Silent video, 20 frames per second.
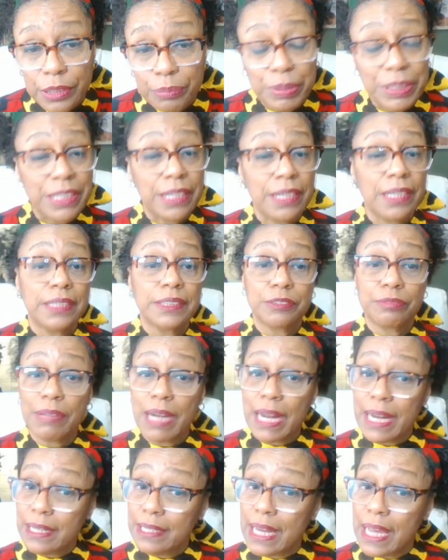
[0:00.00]
Because
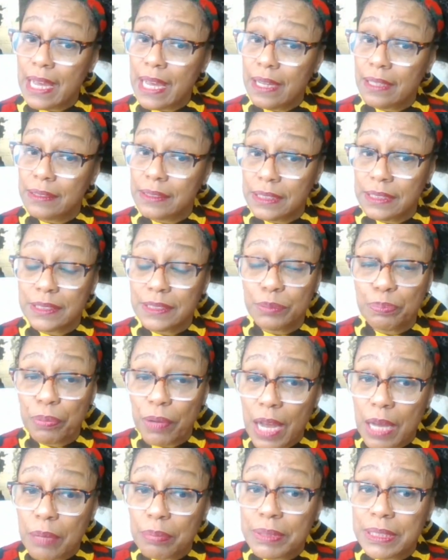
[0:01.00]
right now there's
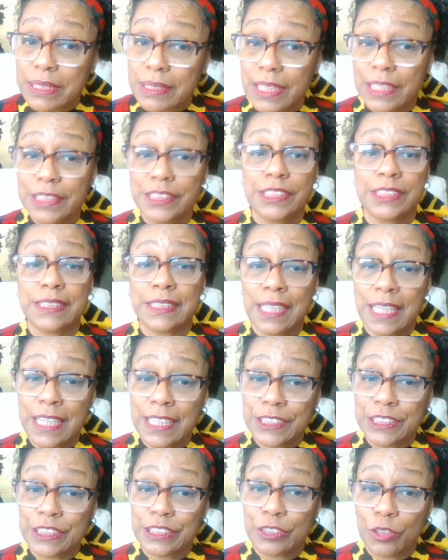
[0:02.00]
probably
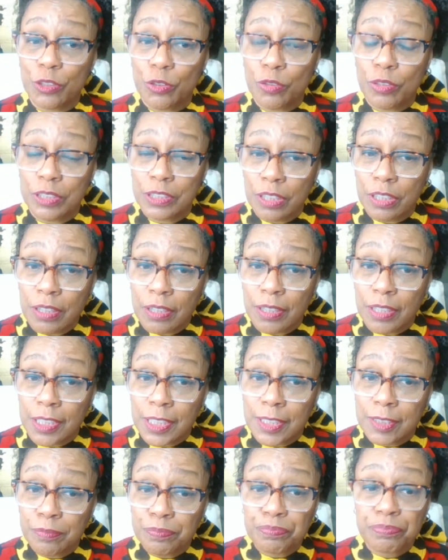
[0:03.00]
legislation going
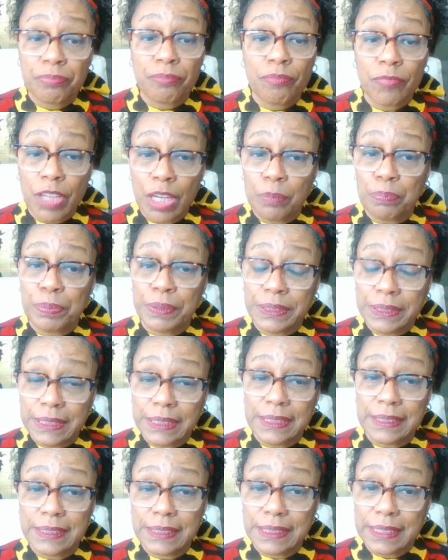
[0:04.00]
on up in
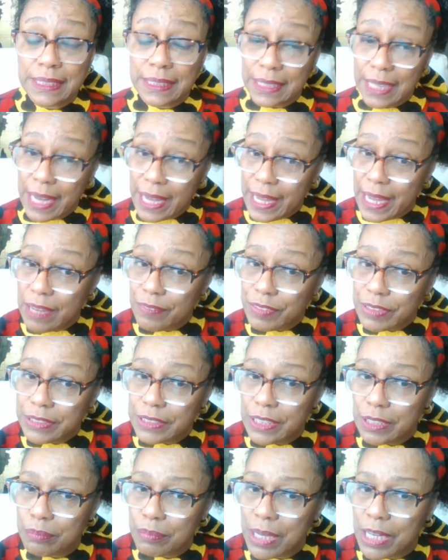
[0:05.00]
DC, and I haven't
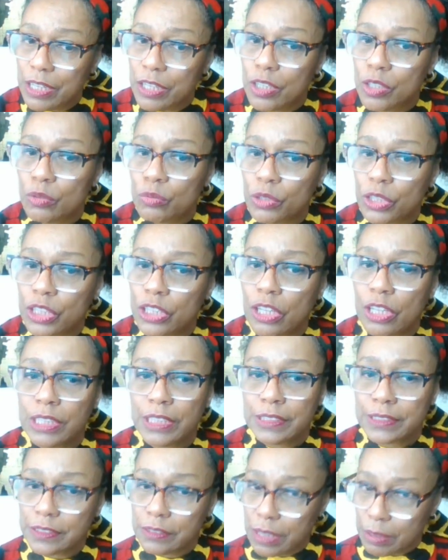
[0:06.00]
done my homework on
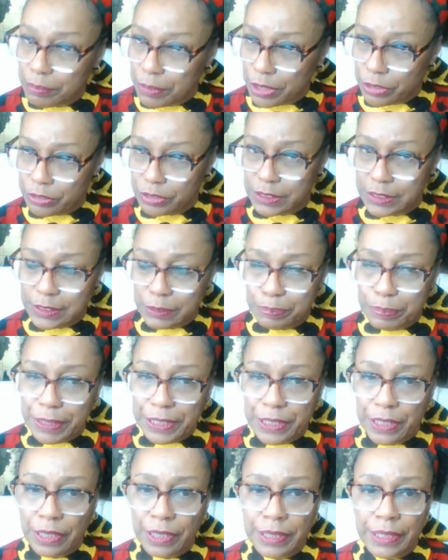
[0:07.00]
it, so I'm not gonna
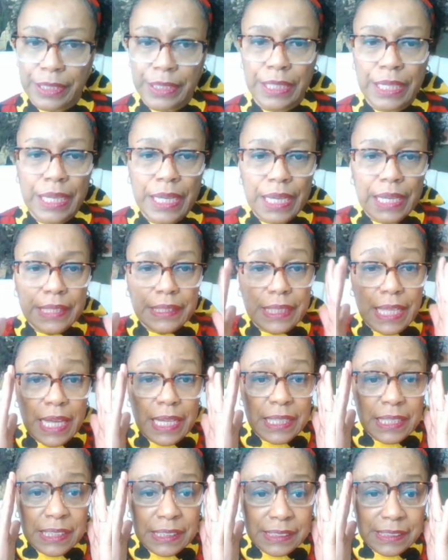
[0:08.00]
speak on it,
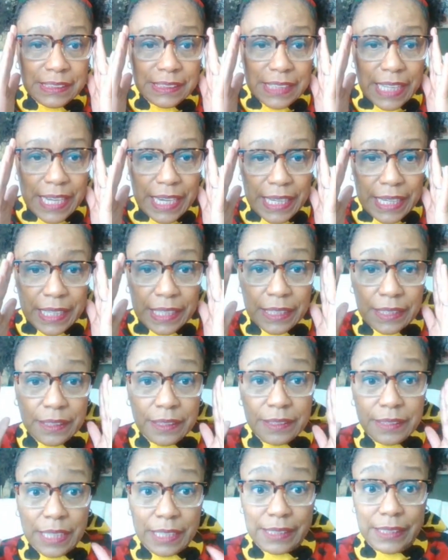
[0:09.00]
that is
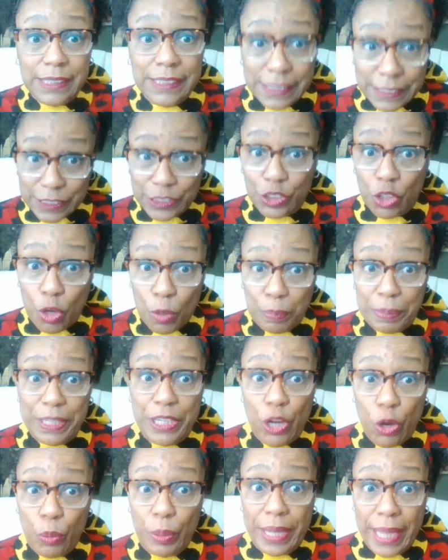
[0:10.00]
saying that this is gonna
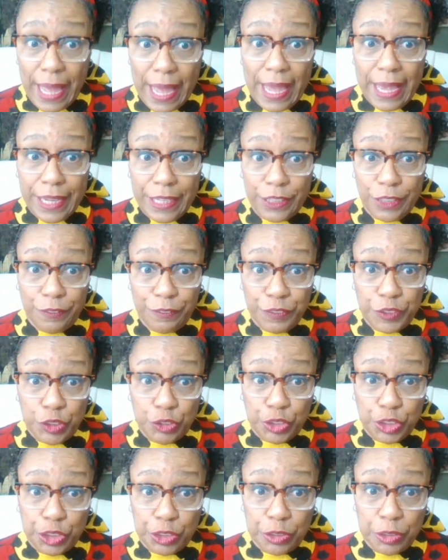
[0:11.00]
be okay in the
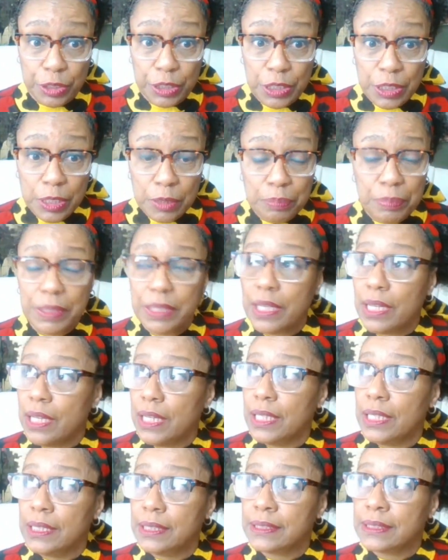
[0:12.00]
future.
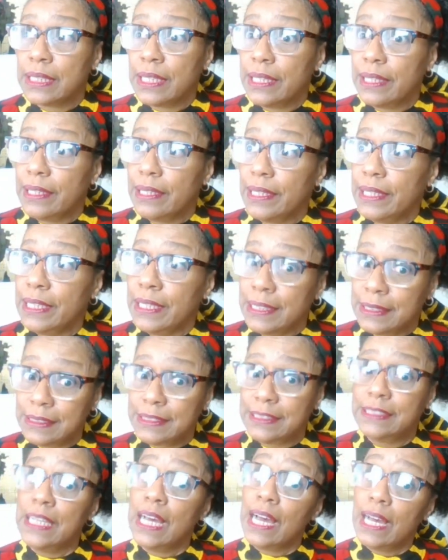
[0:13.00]
Because
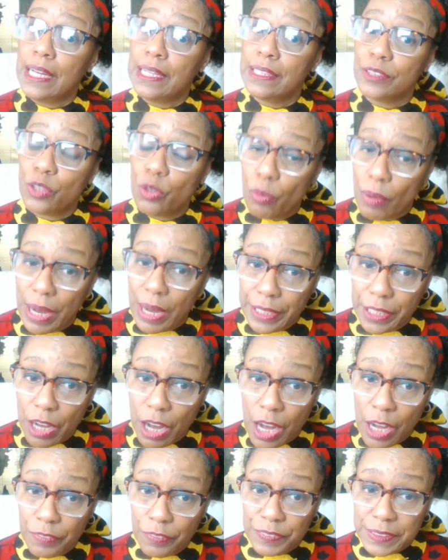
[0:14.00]
it's done quite
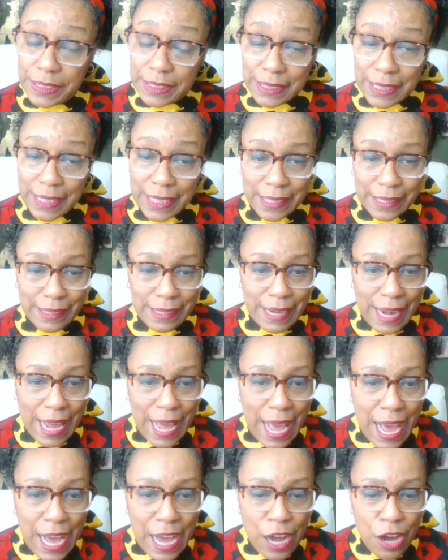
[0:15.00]
often. And
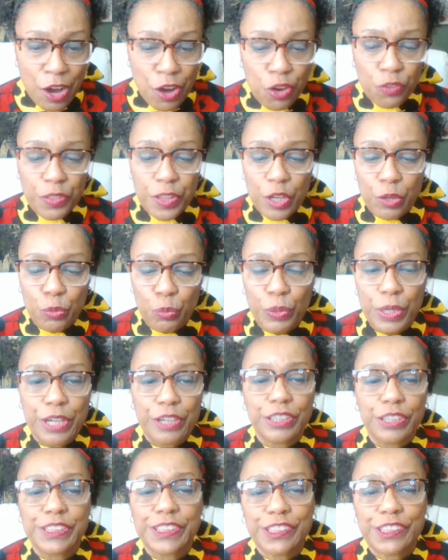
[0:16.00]
now that we
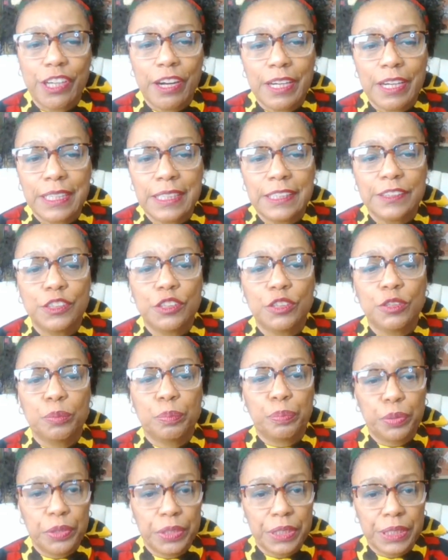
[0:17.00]
are starting to
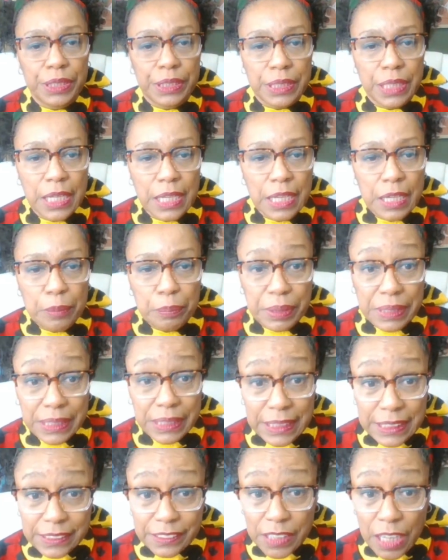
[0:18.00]
put
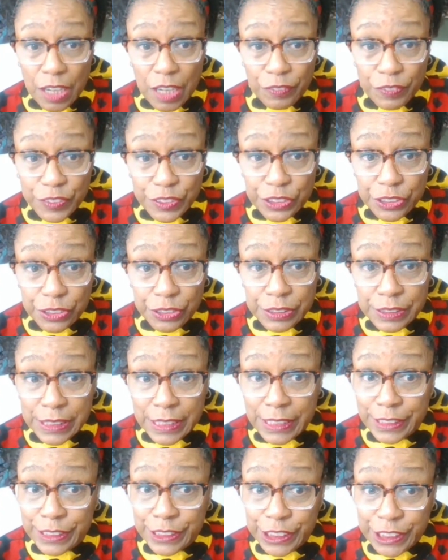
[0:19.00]
police officers
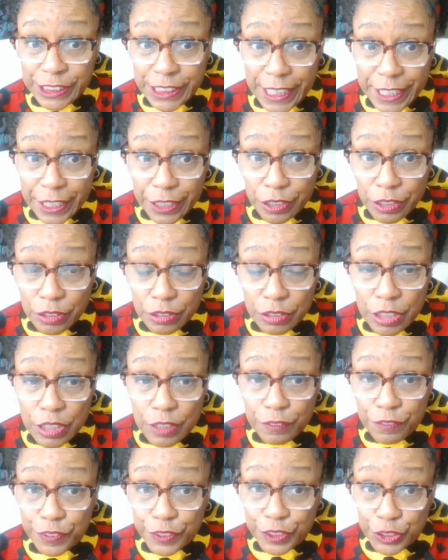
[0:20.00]
in jail
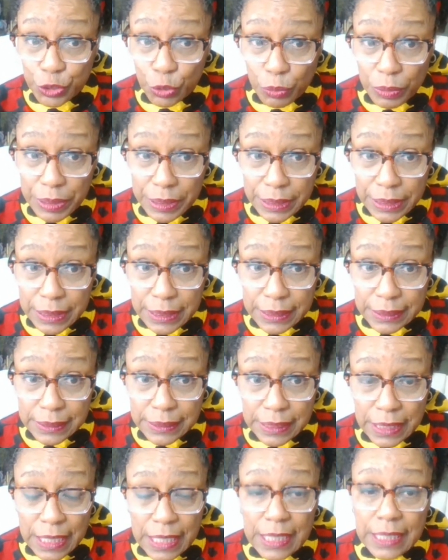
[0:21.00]
for doing
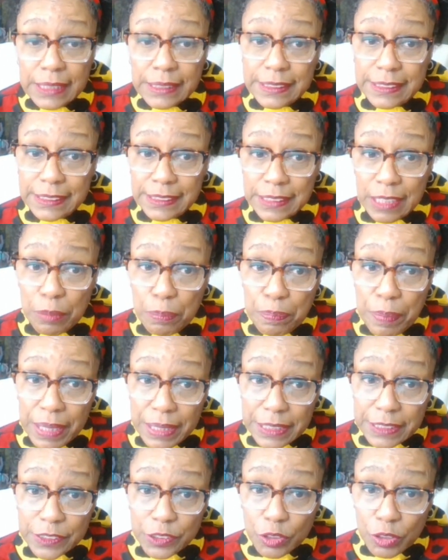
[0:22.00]
this,
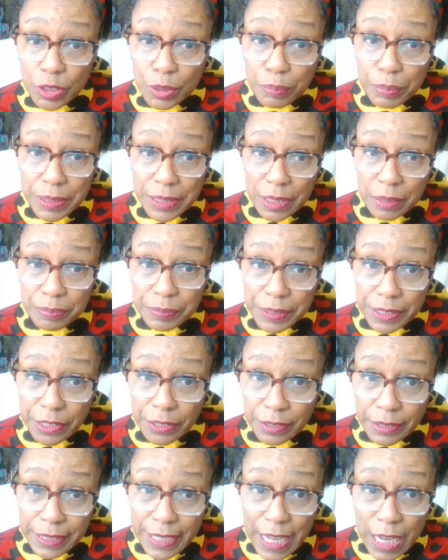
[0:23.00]
somebody's going to be up
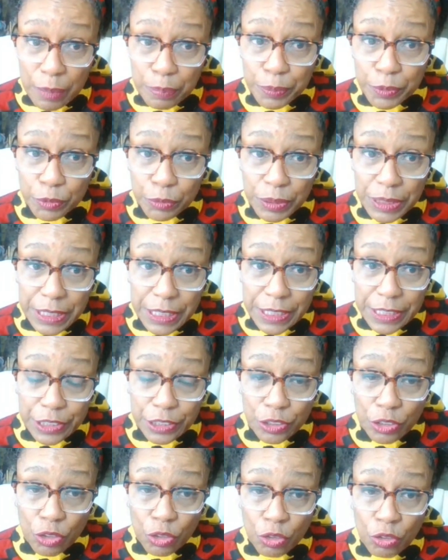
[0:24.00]
there on Capitol
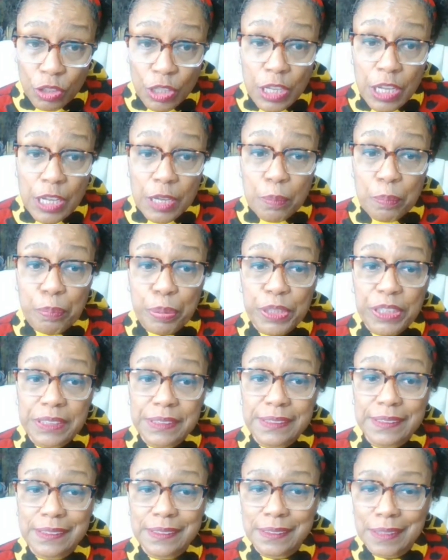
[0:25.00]
Hill
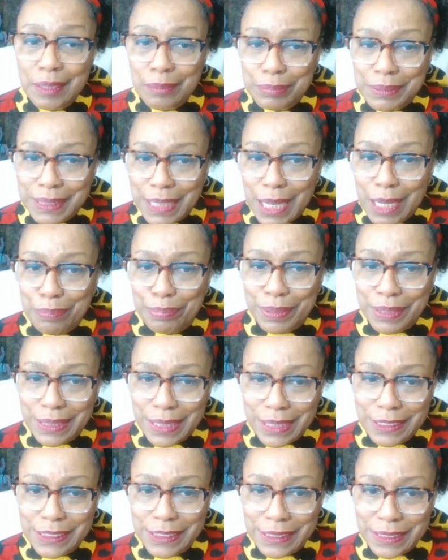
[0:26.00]
putting some type of
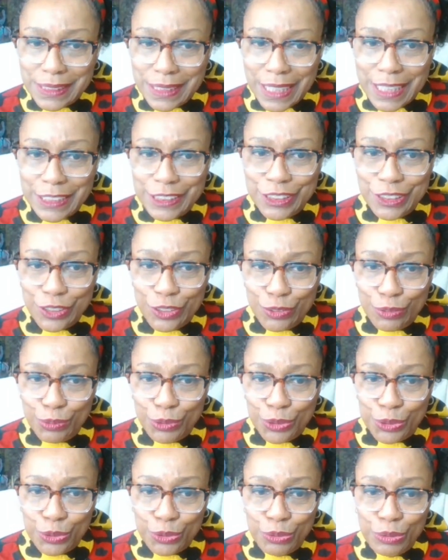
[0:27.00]
legislation
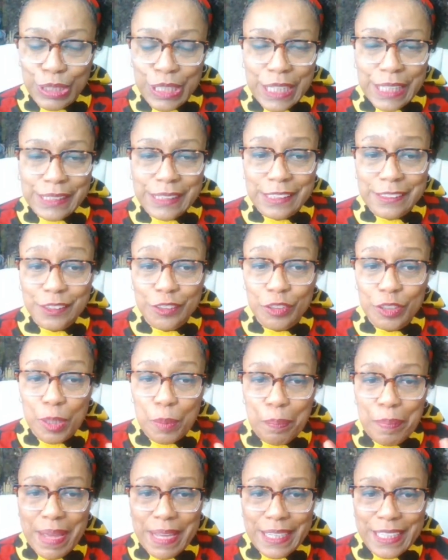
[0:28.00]
through that's going
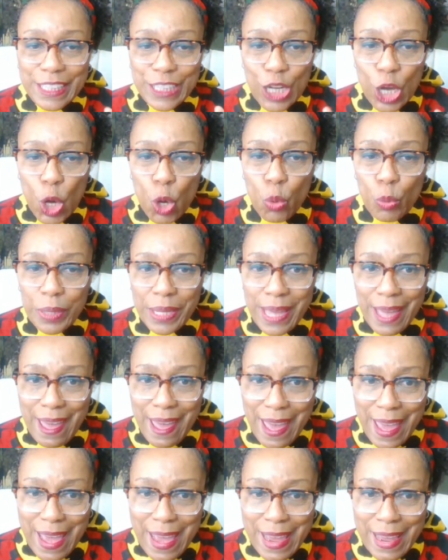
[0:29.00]
to make it
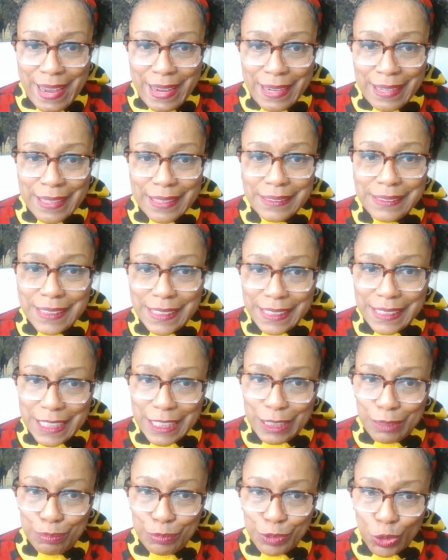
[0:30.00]
okay to
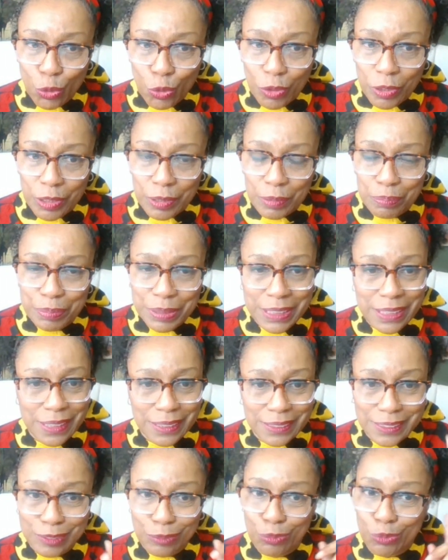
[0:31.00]
keep doing,
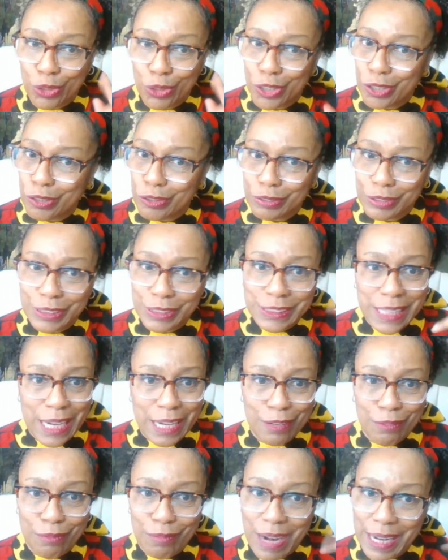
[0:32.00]
because the world is
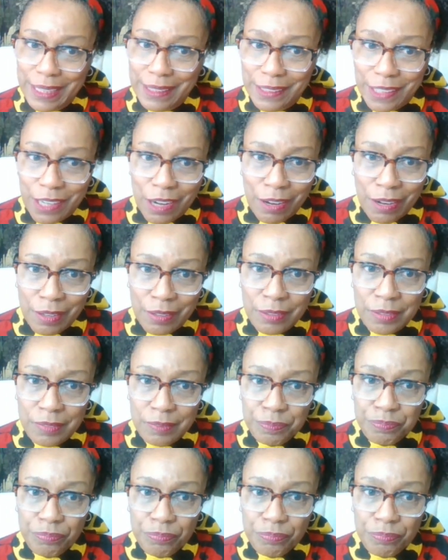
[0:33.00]
ain't right, y'all.